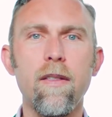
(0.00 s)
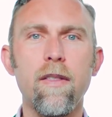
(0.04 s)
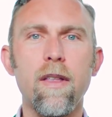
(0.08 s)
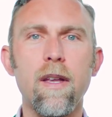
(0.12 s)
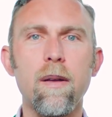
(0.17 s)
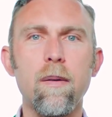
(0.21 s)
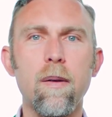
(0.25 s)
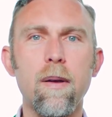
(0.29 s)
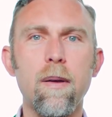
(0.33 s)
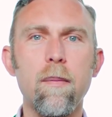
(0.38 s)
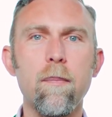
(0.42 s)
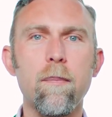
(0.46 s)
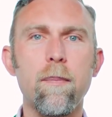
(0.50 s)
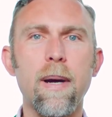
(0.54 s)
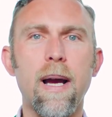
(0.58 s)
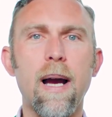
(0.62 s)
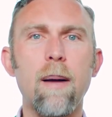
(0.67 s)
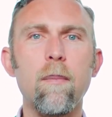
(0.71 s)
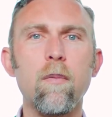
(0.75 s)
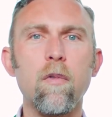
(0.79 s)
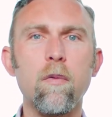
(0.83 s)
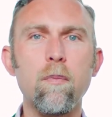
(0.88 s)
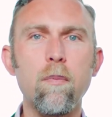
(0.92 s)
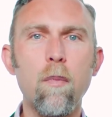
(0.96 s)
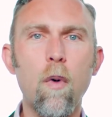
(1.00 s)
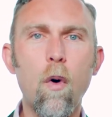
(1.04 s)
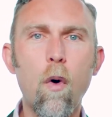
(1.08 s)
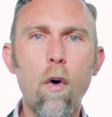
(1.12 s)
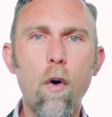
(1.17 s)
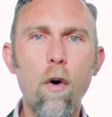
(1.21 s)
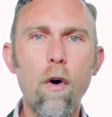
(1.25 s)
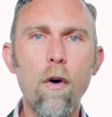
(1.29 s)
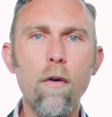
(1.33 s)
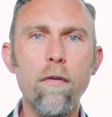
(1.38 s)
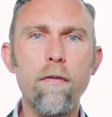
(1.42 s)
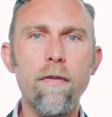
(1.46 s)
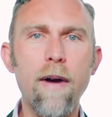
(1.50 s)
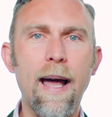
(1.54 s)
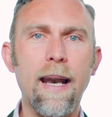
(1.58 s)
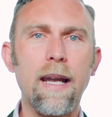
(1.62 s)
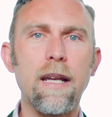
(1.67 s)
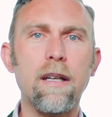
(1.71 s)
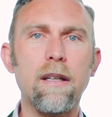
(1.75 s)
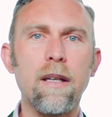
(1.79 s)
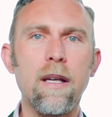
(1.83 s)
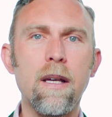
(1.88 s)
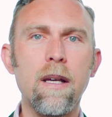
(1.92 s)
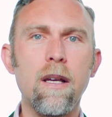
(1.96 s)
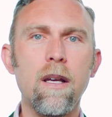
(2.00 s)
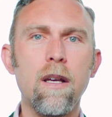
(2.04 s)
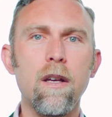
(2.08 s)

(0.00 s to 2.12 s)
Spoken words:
that becomes more valid